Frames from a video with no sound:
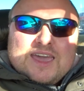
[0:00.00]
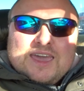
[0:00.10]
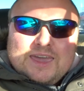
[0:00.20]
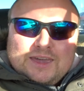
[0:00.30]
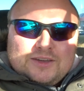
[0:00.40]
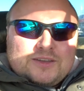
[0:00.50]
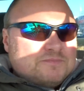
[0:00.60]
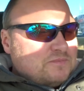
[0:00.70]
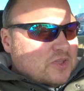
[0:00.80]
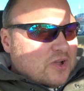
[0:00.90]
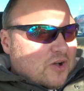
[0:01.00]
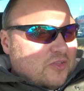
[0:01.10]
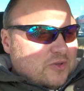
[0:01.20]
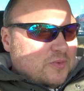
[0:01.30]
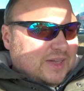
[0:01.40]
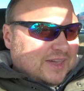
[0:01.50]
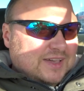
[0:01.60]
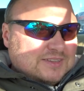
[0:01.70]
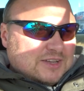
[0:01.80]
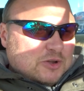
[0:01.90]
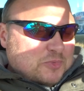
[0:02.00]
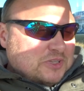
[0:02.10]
Here, on the way as I come